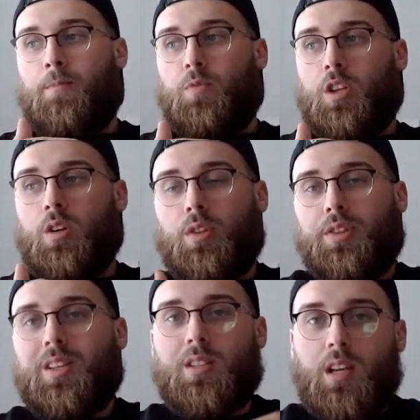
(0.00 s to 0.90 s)
you know,
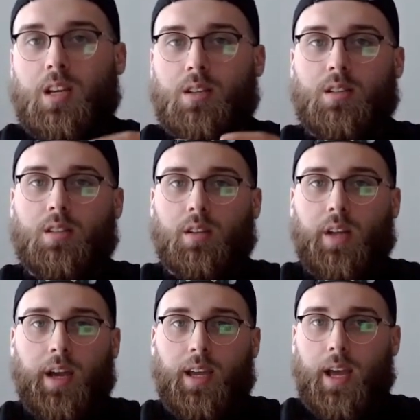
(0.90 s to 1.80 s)
this is
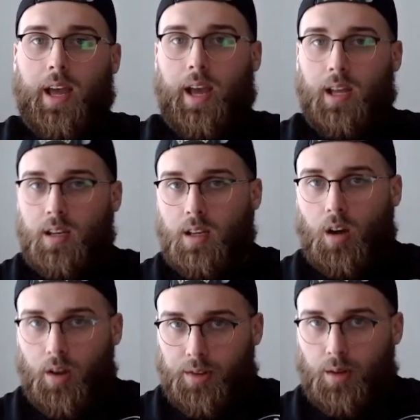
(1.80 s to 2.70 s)
like any
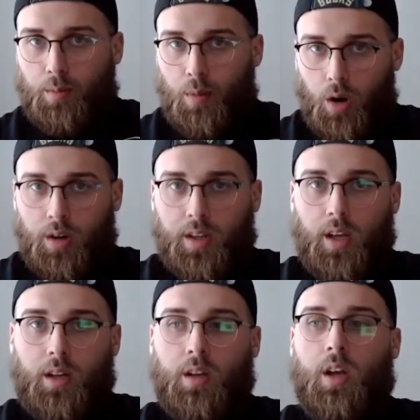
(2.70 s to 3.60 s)
other
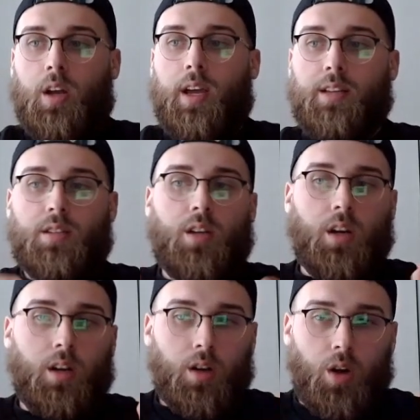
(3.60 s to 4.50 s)
market. It's
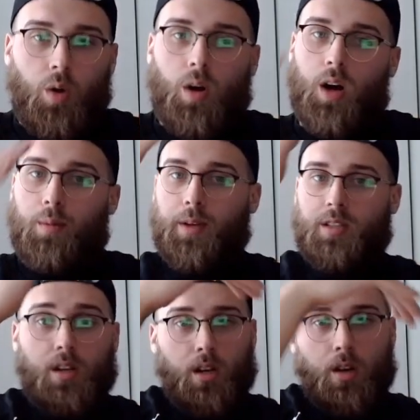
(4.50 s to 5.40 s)
going to go up. It's
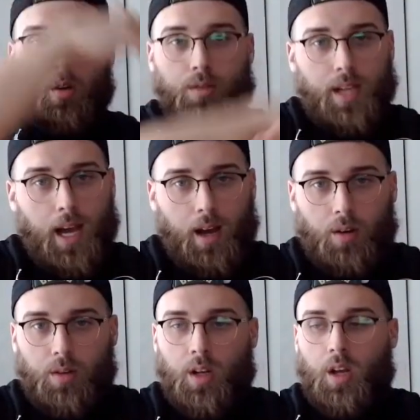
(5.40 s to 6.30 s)
going to go
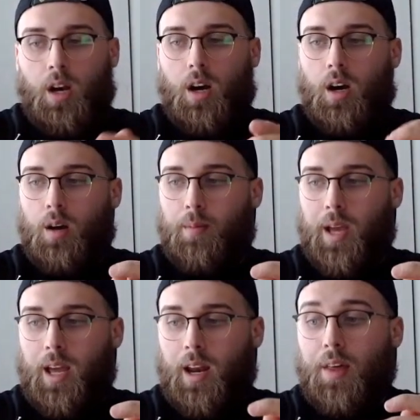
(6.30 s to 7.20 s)
down.
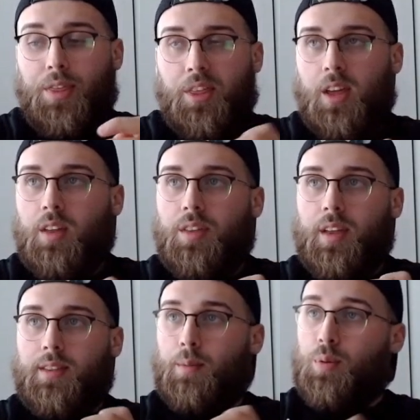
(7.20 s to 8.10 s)
And I think
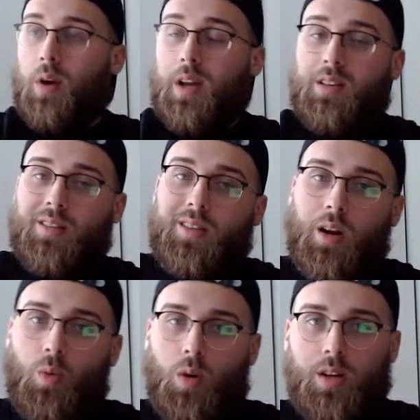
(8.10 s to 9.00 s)
that the prices that
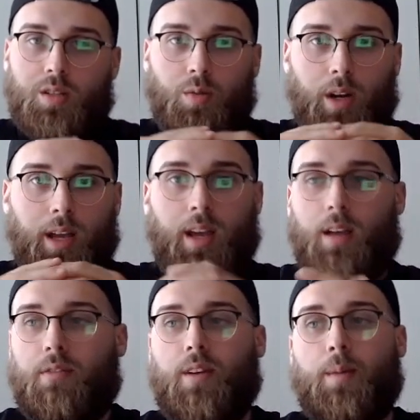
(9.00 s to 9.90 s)
it was when it
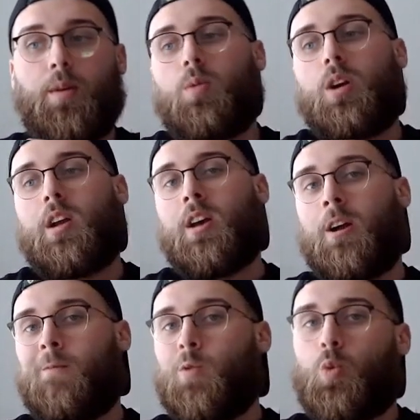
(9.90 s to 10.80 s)
hit February
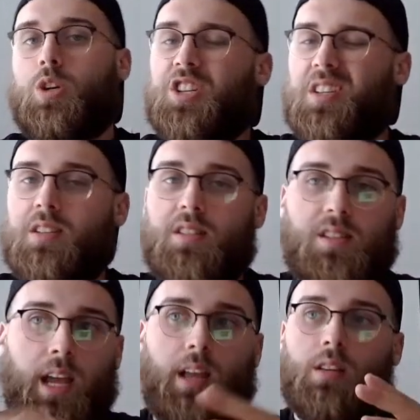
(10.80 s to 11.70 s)
were just
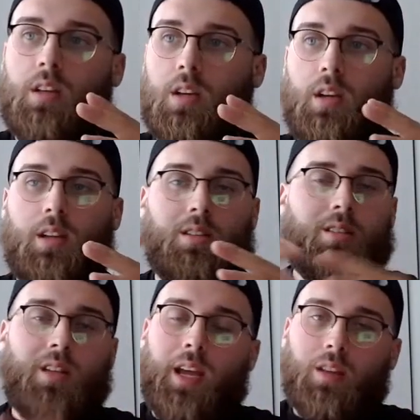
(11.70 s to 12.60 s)
insanely
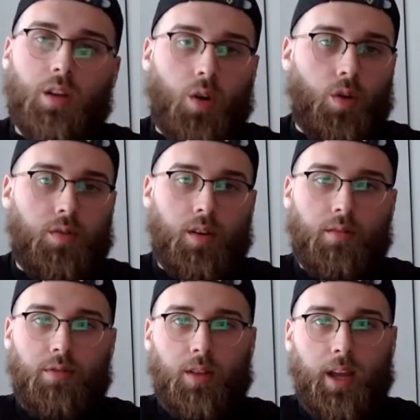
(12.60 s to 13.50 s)

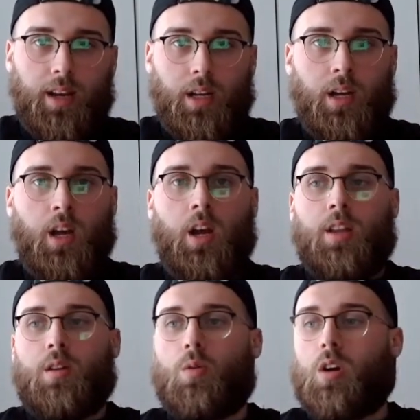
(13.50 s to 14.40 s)
overinflated.
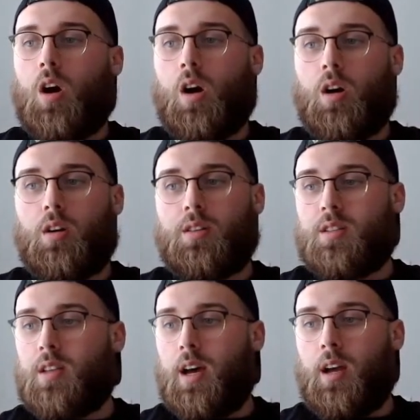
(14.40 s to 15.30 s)
There were
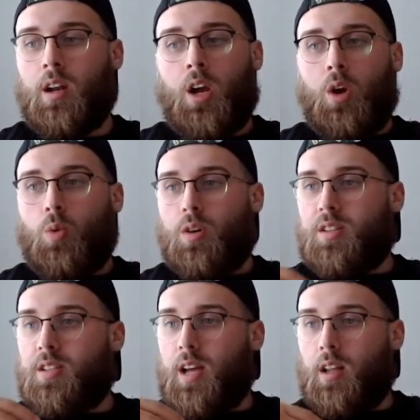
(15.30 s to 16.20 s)
cards that were
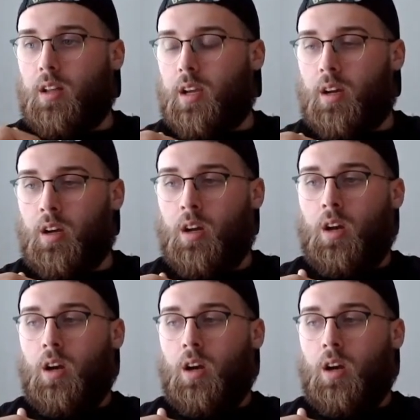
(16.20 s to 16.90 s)
selling, in